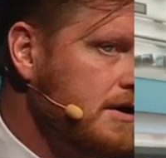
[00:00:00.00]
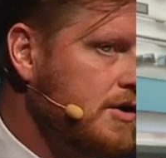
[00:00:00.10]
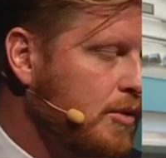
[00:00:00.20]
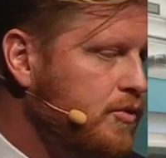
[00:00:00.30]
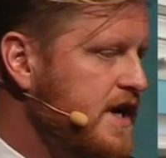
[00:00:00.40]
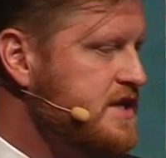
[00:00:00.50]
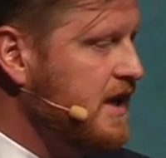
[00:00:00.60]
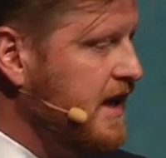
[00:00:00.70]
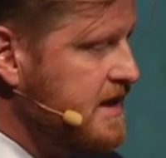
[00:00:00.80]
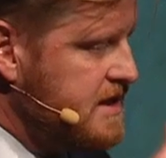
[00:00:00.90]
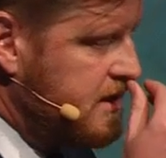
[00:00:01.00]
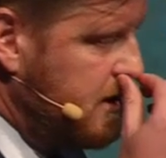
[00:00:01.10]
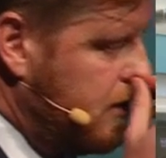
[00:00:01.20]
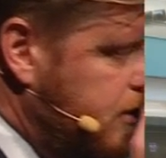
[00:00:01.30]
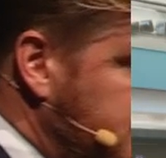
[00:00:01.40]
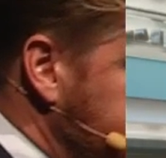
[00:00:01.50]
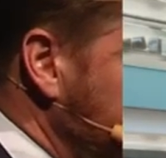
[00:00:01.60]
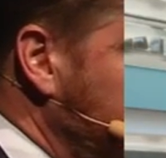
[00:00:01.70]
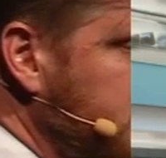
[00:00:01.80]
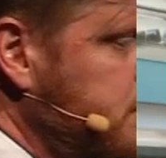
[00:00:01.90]
Corporation needs
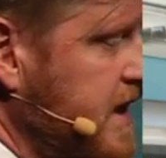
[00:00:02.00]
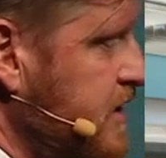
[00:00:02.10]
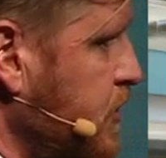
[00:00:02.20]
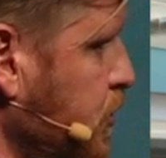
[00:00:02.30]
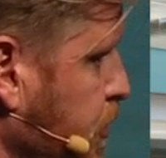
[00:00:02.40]
alternative workspaces to